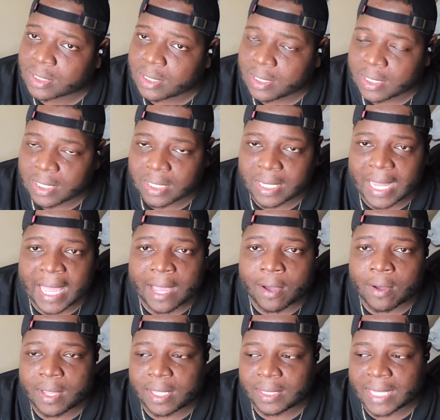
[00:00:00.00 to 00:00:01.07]

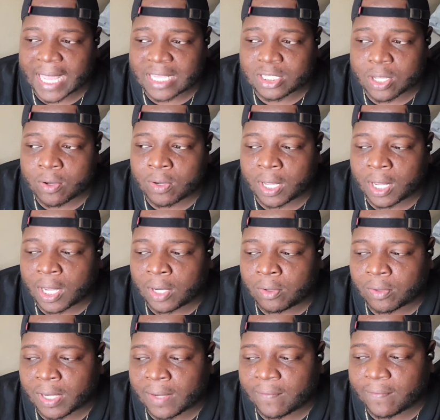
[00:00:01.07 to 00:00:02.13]
Now, that's on
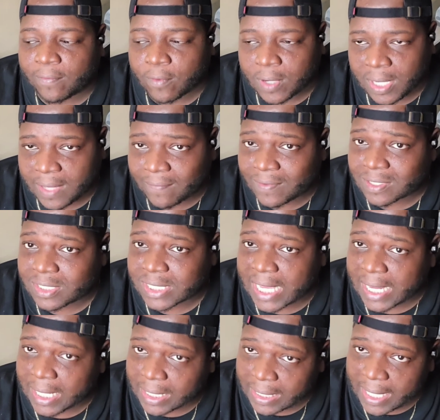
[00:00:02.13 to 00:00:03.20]
140th in
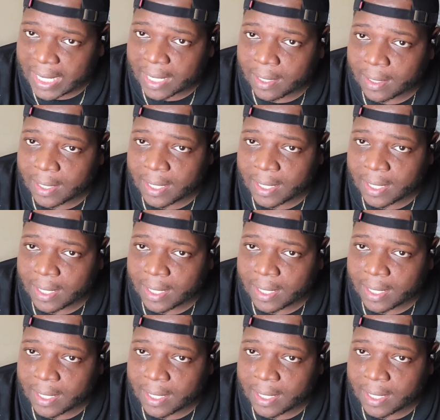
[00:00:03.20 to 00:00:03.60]
St. Clair.